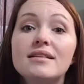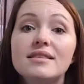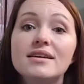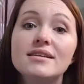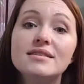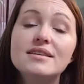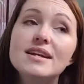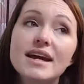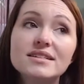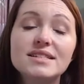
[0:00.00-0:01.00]
then the
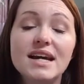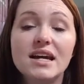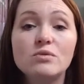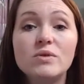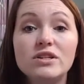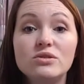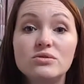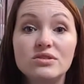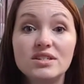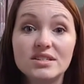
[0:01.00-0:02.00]
next day when you
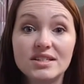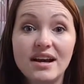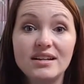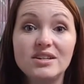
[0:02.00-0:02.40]
decide,